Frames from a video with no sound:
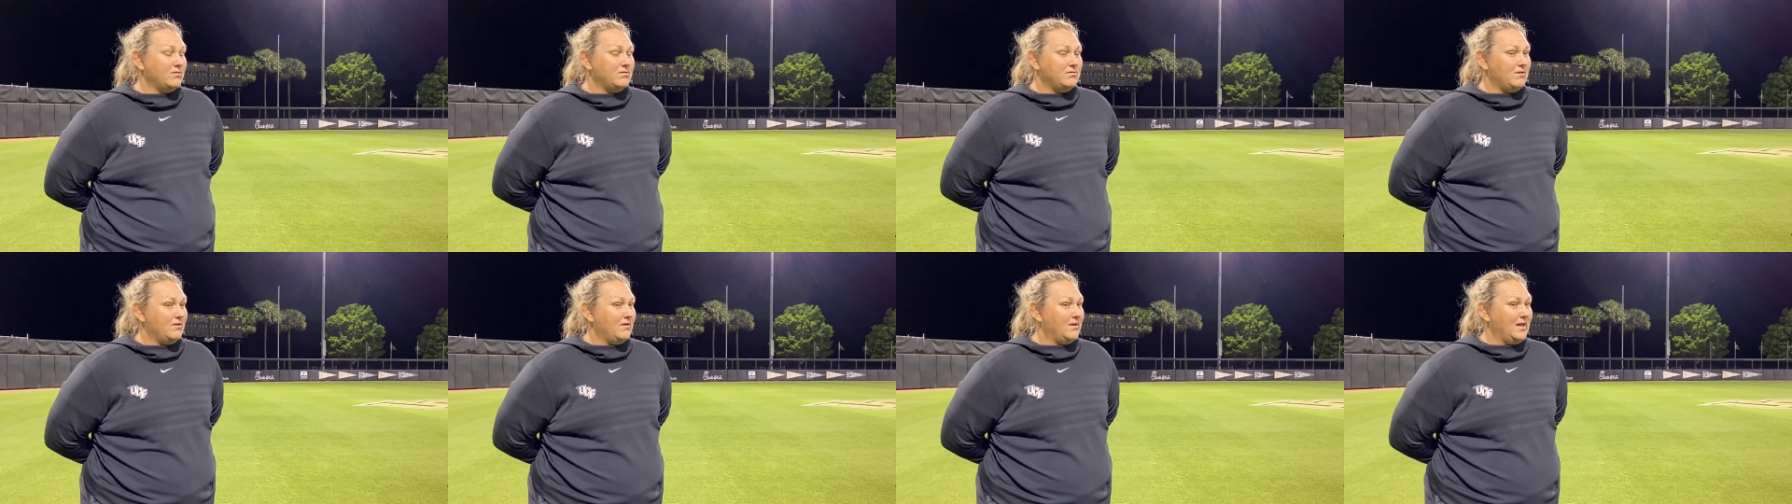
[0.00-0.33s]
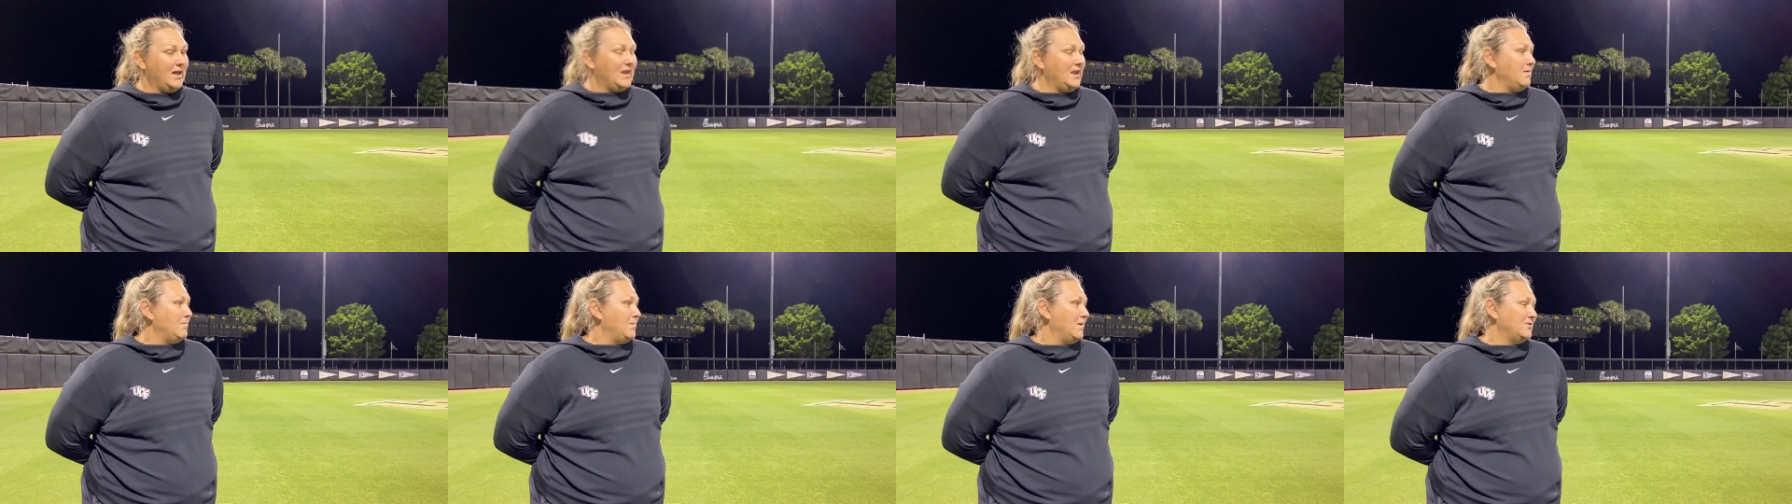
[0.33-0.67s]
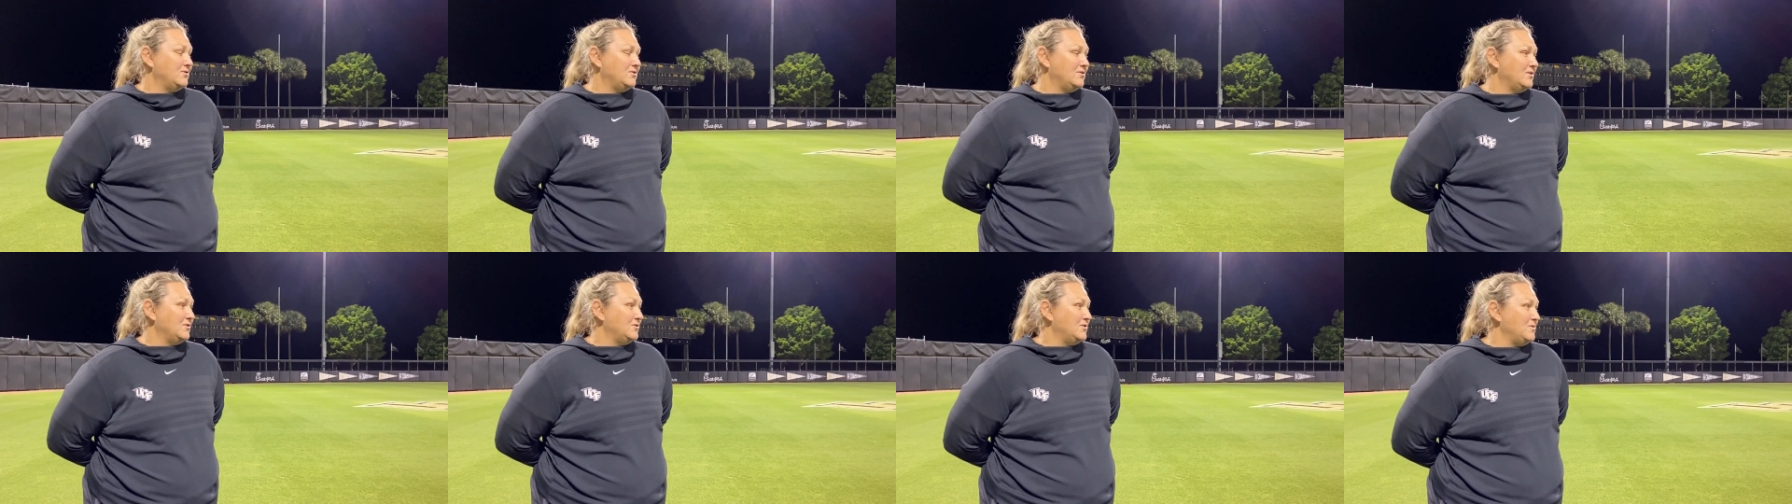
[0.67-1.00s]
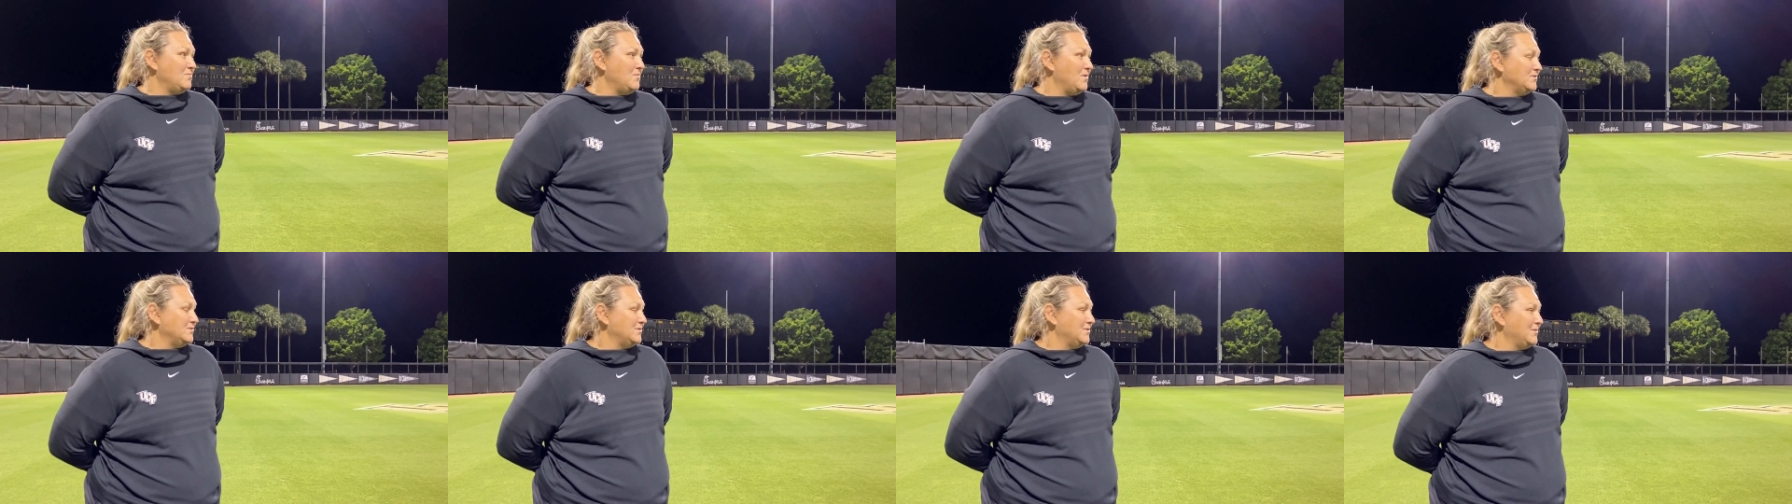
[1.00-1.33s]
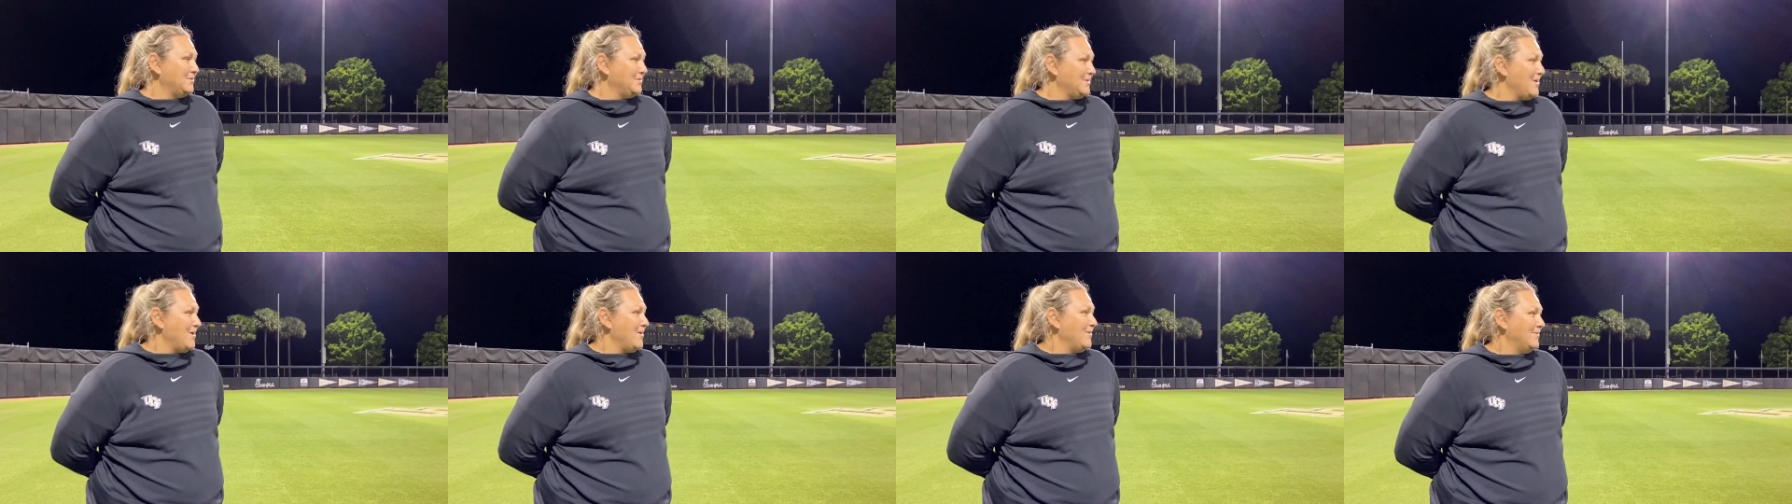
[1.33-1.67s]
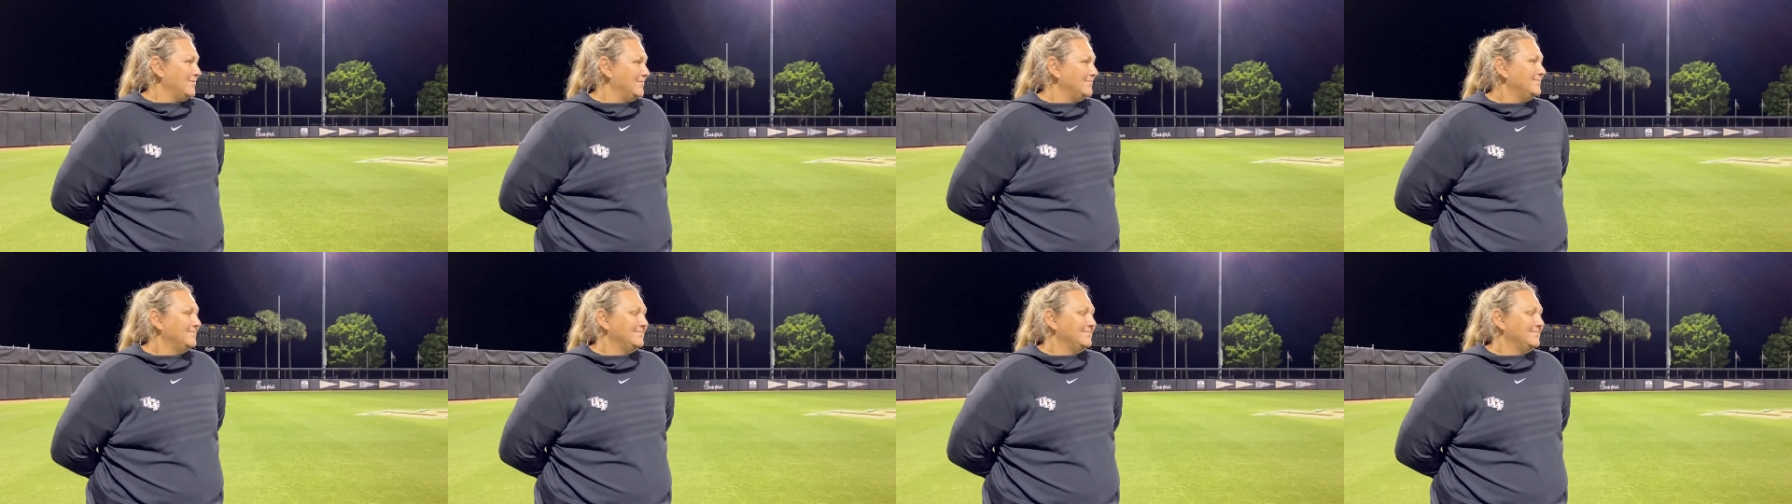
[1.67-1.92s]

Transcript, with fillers: throwing any pitch that she wants to throw.